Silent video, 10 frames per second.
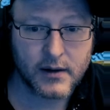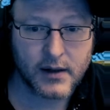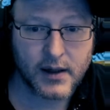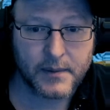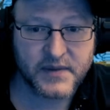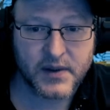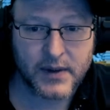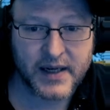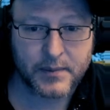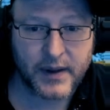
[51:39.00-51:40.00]
Uh, so
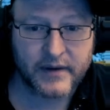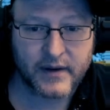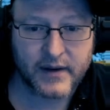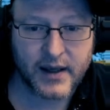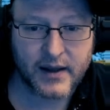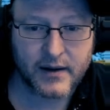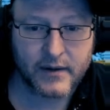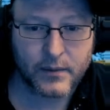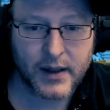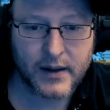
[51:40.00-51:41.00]
we'll add a beast in there
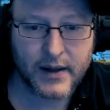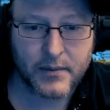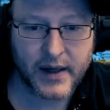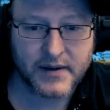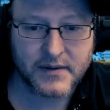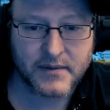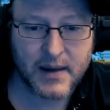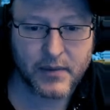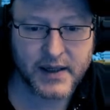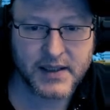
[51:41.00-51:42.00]
as well. That might
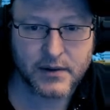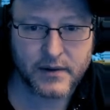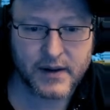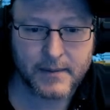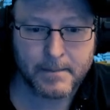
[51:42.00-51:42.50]
that might deal with it.